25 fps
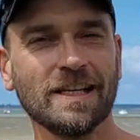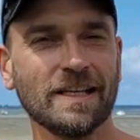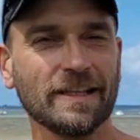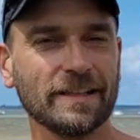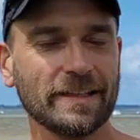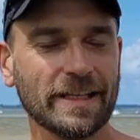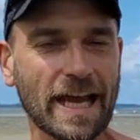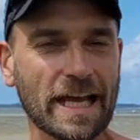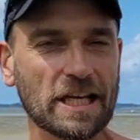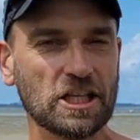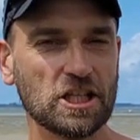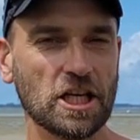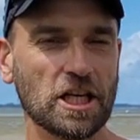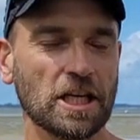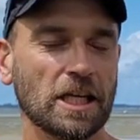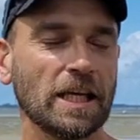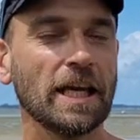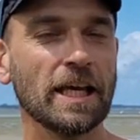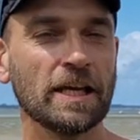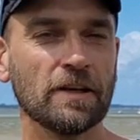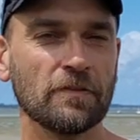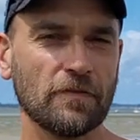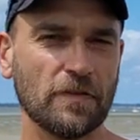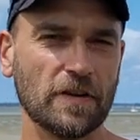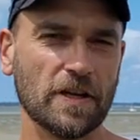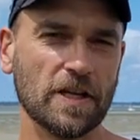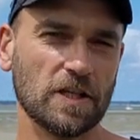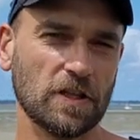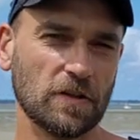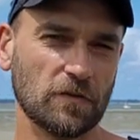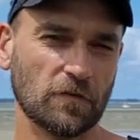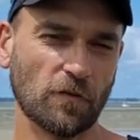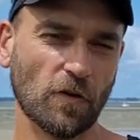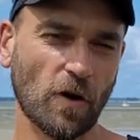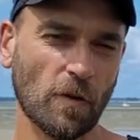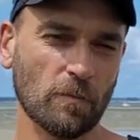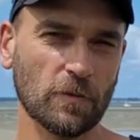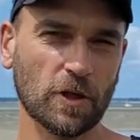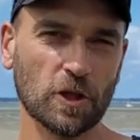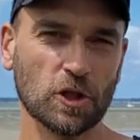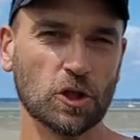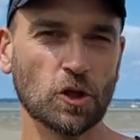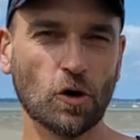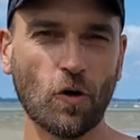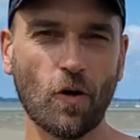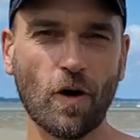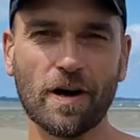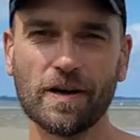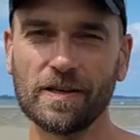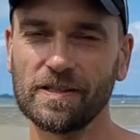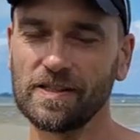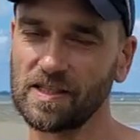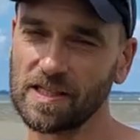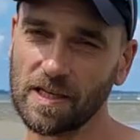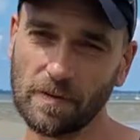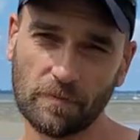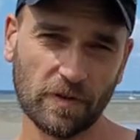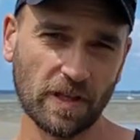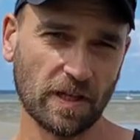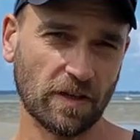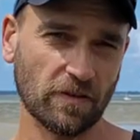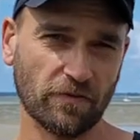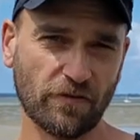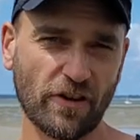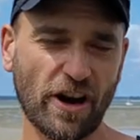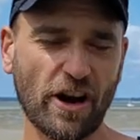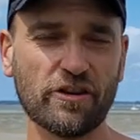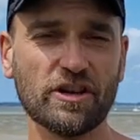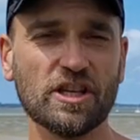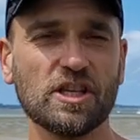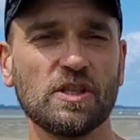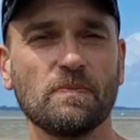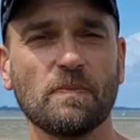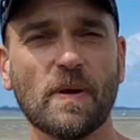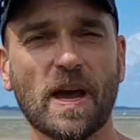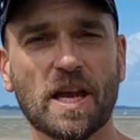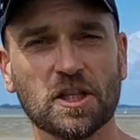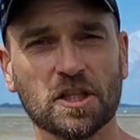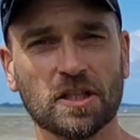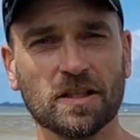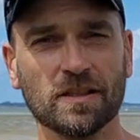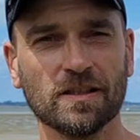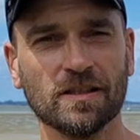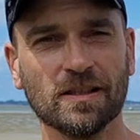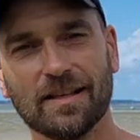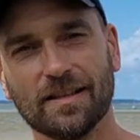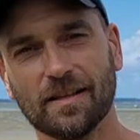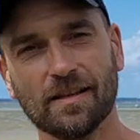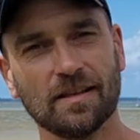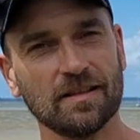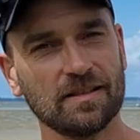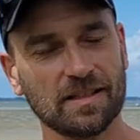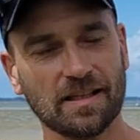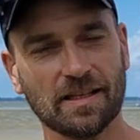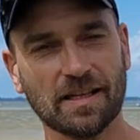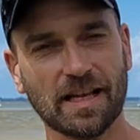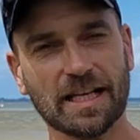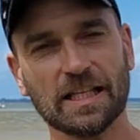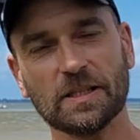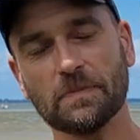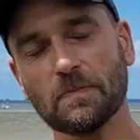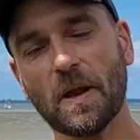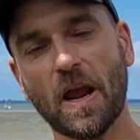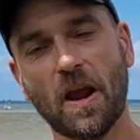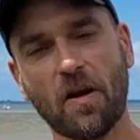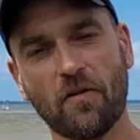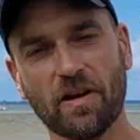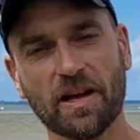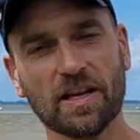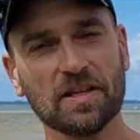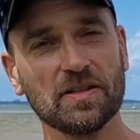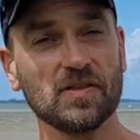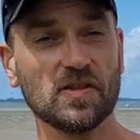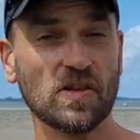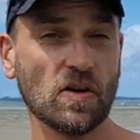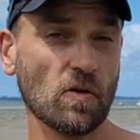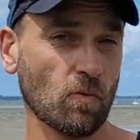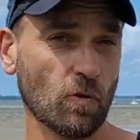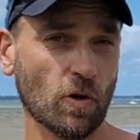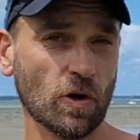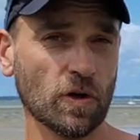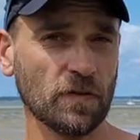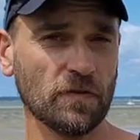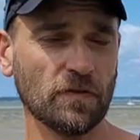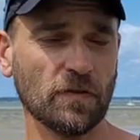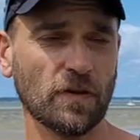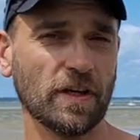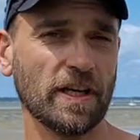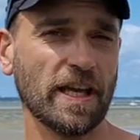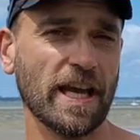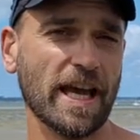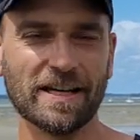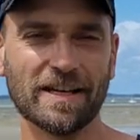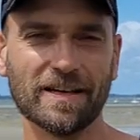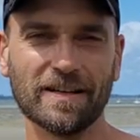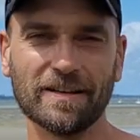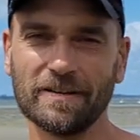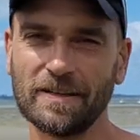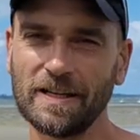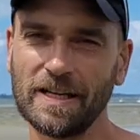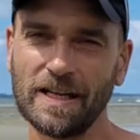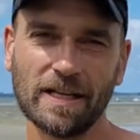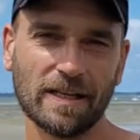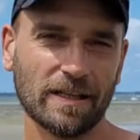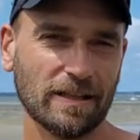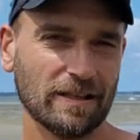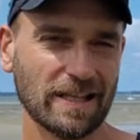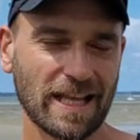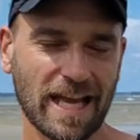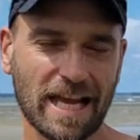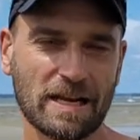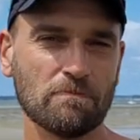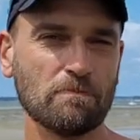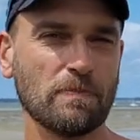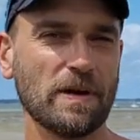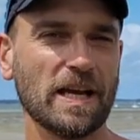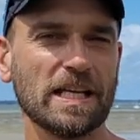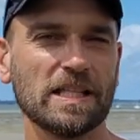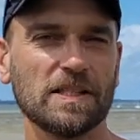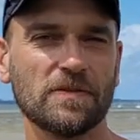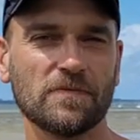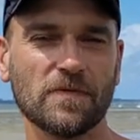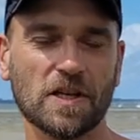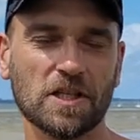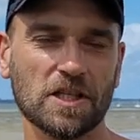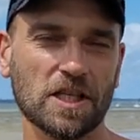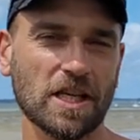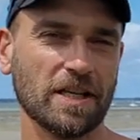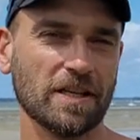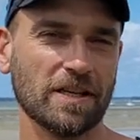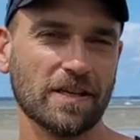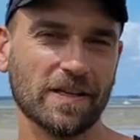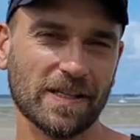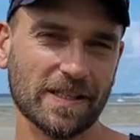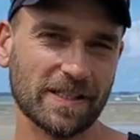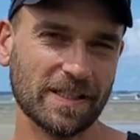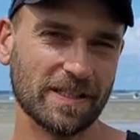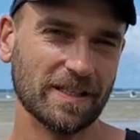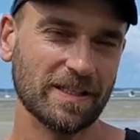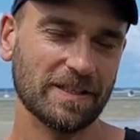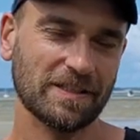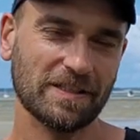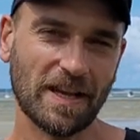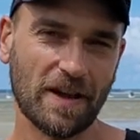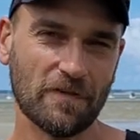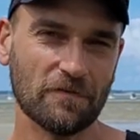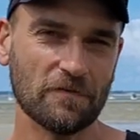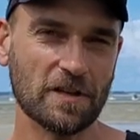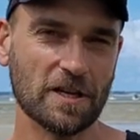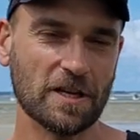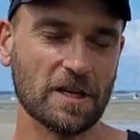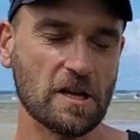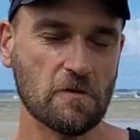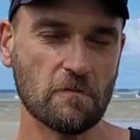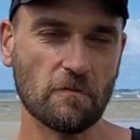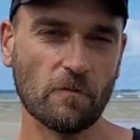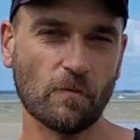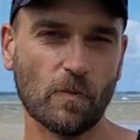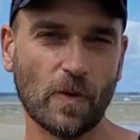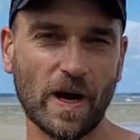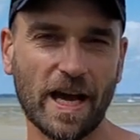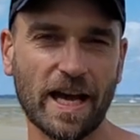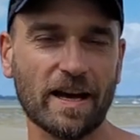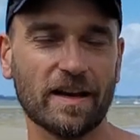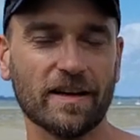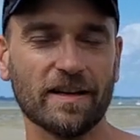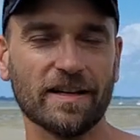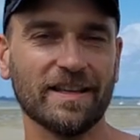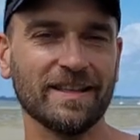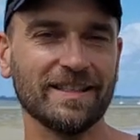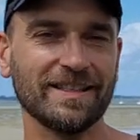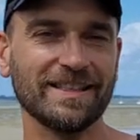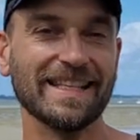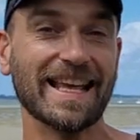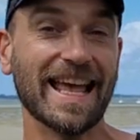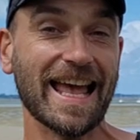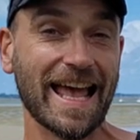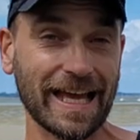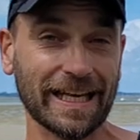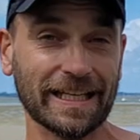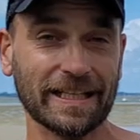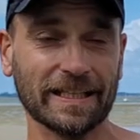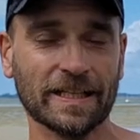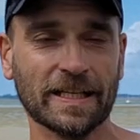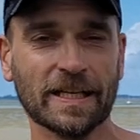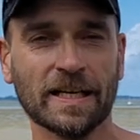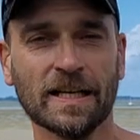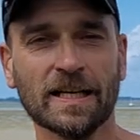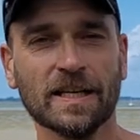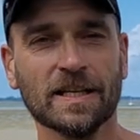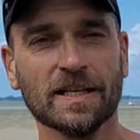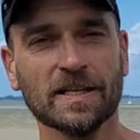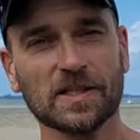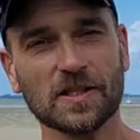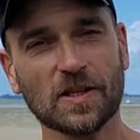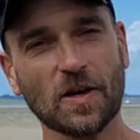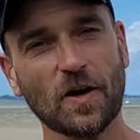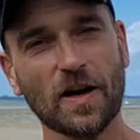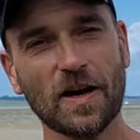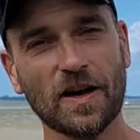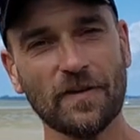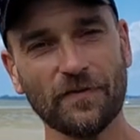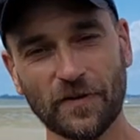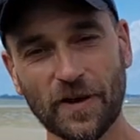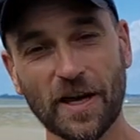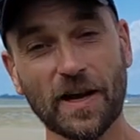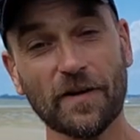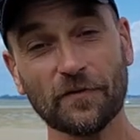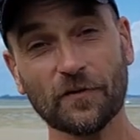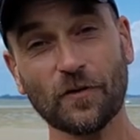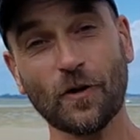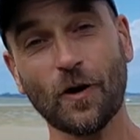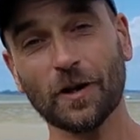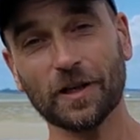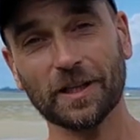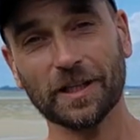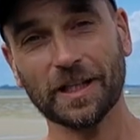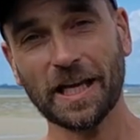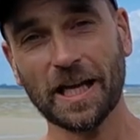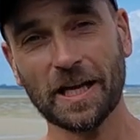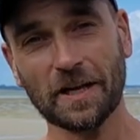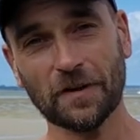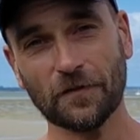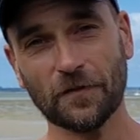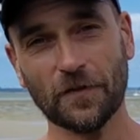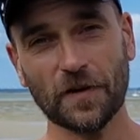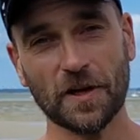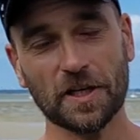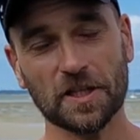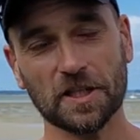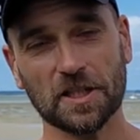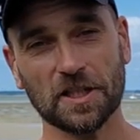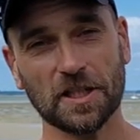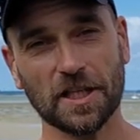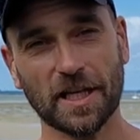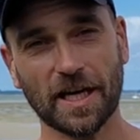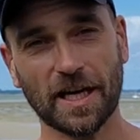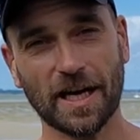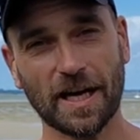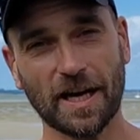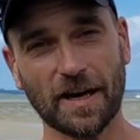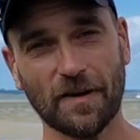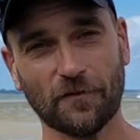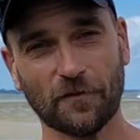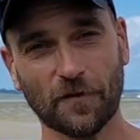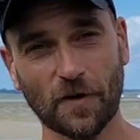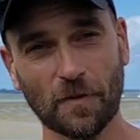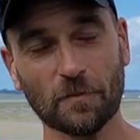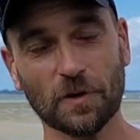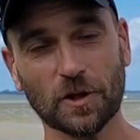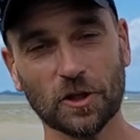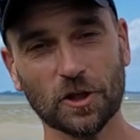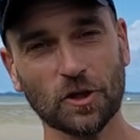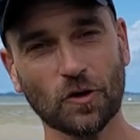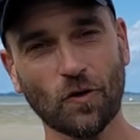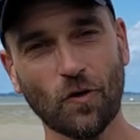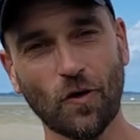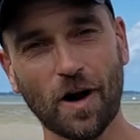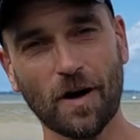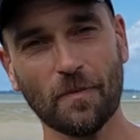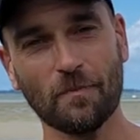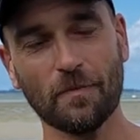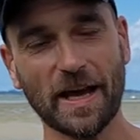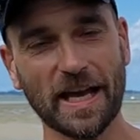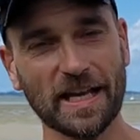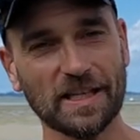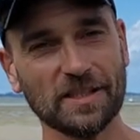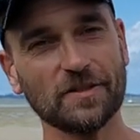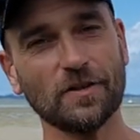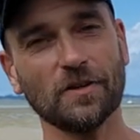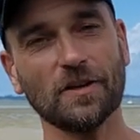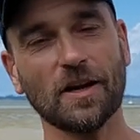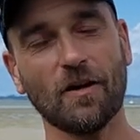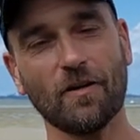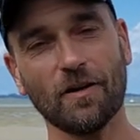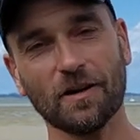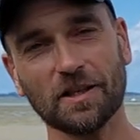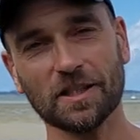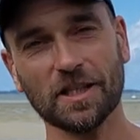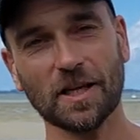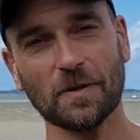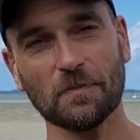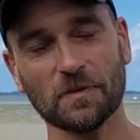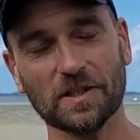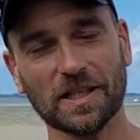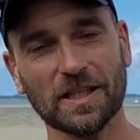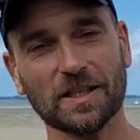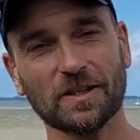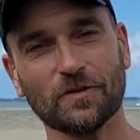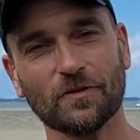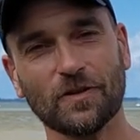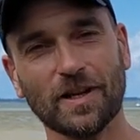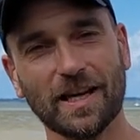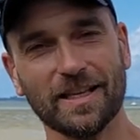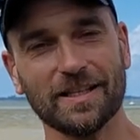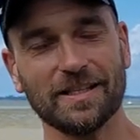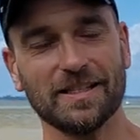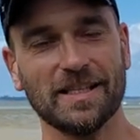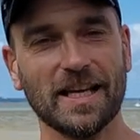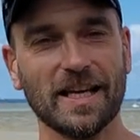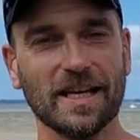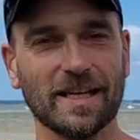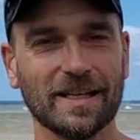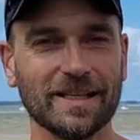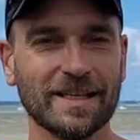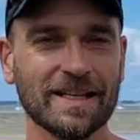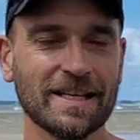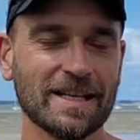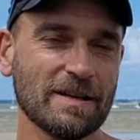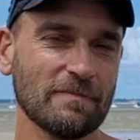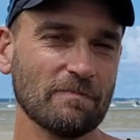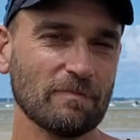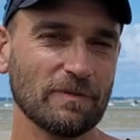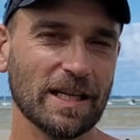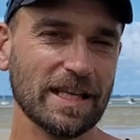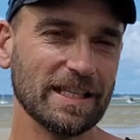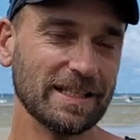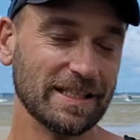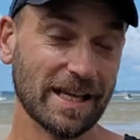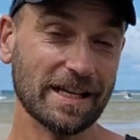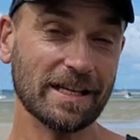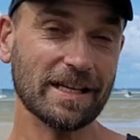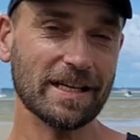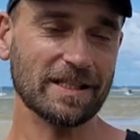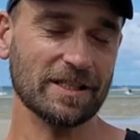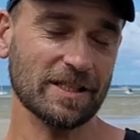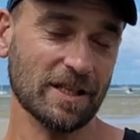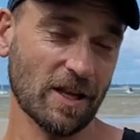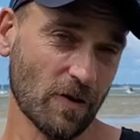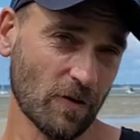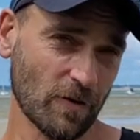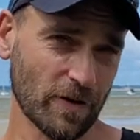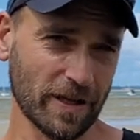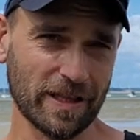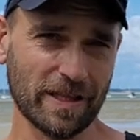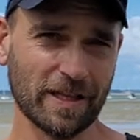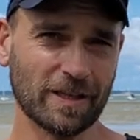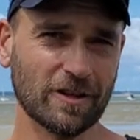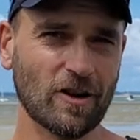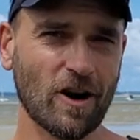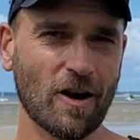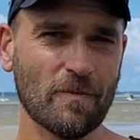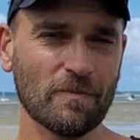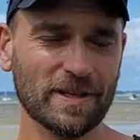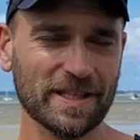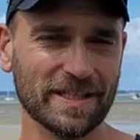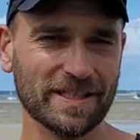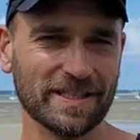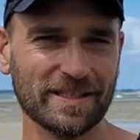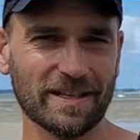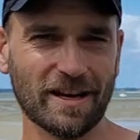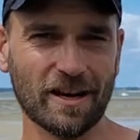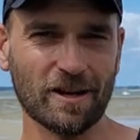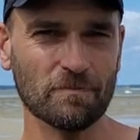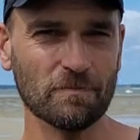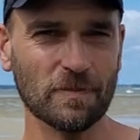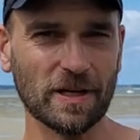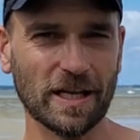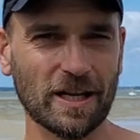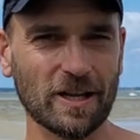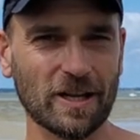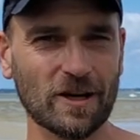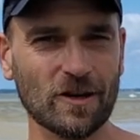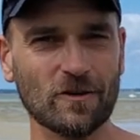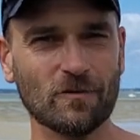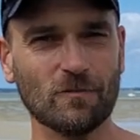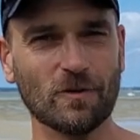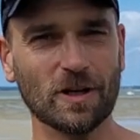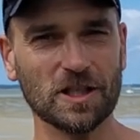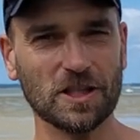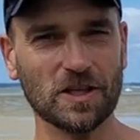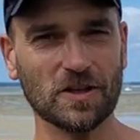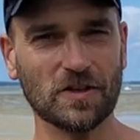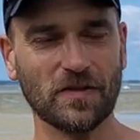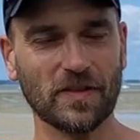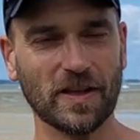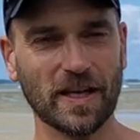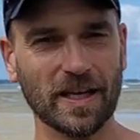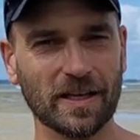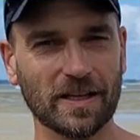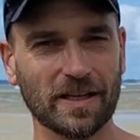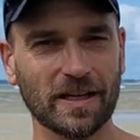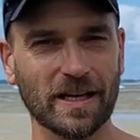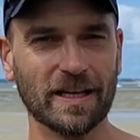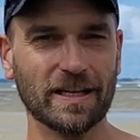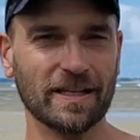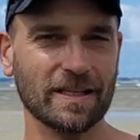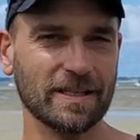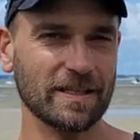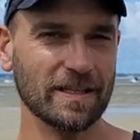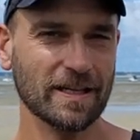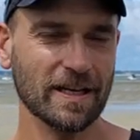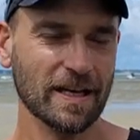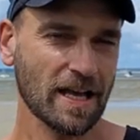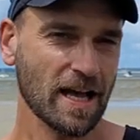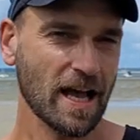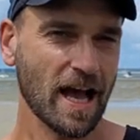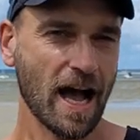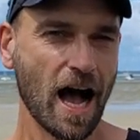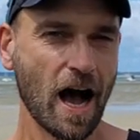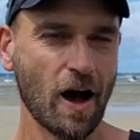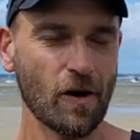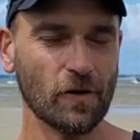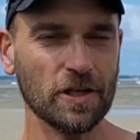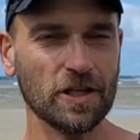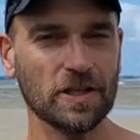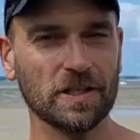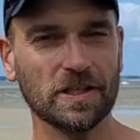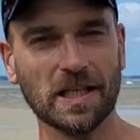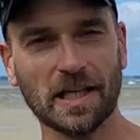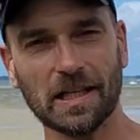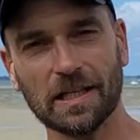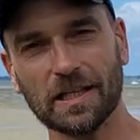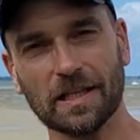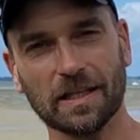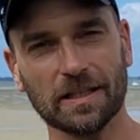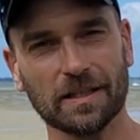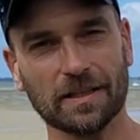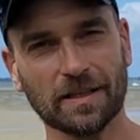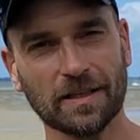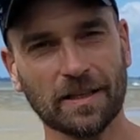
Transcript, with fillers: Catching kingfish from the shore is something very special. It's an experience you won't forget. Land-based fishing is definitely where it's at. So if you have caught a kingfish uh, from the shore based on our tips and tricks here, please let us know in the comments down below what you think and how you did it.